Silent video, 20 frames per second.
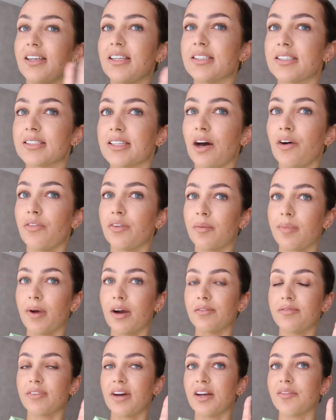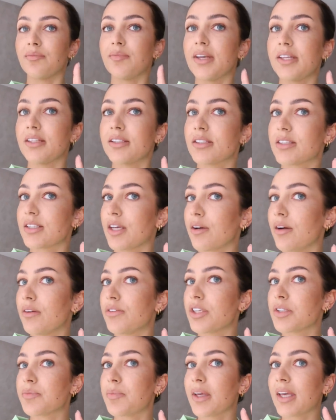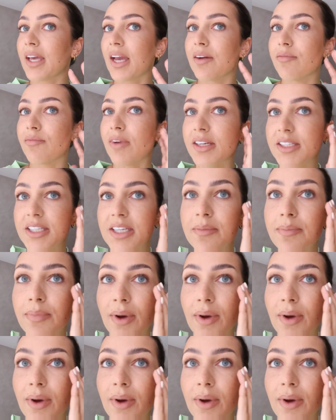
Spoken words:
I need to set off in about 5 minutes, so I've just been getting ready,